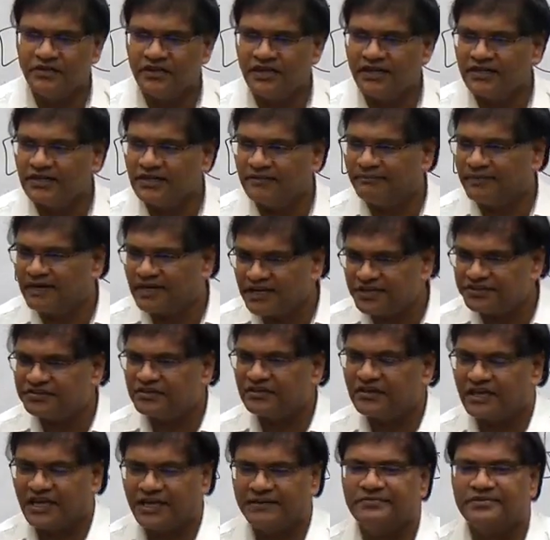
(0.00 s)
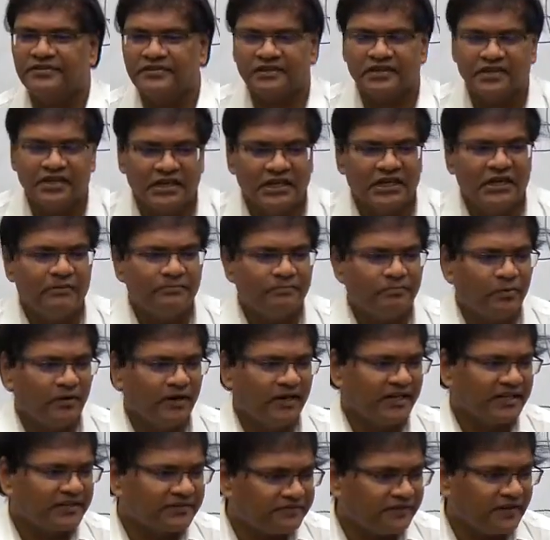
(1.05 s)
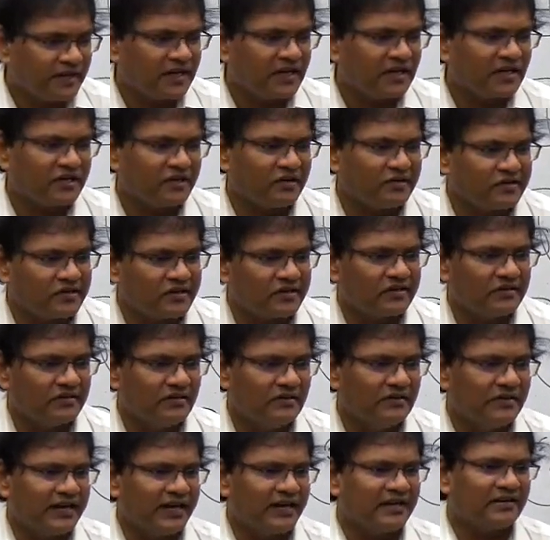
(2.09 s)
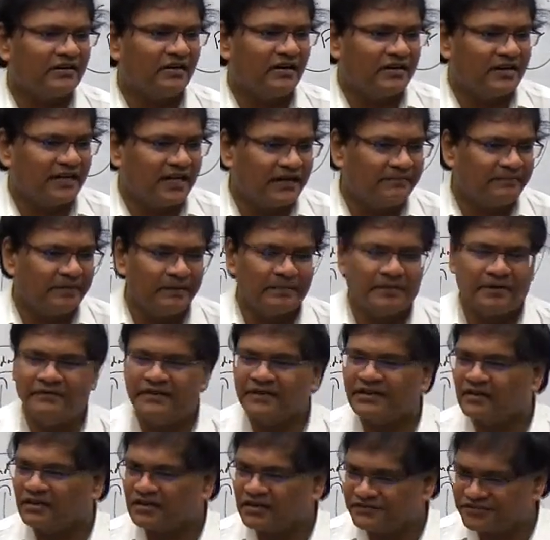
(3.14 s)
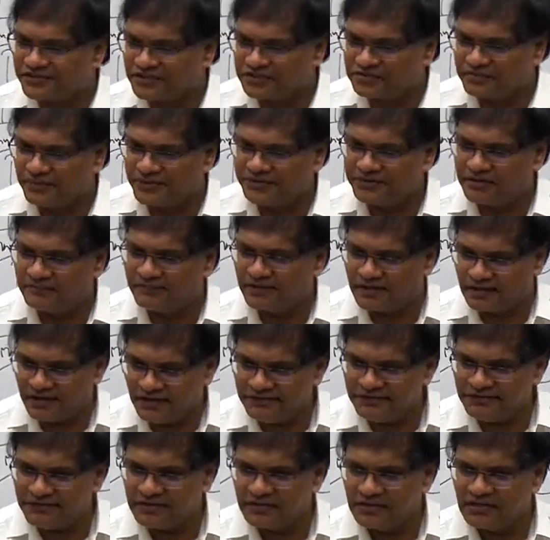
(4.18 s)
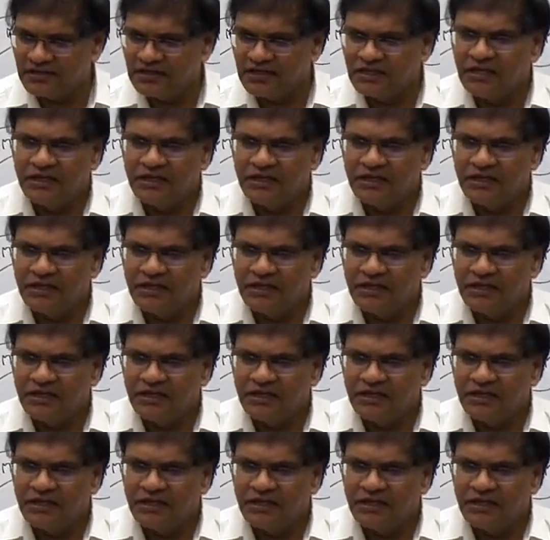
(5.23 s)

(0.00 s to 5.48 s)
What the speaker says: During the British times, police were taught to look at ordinary people with lot of suspicion because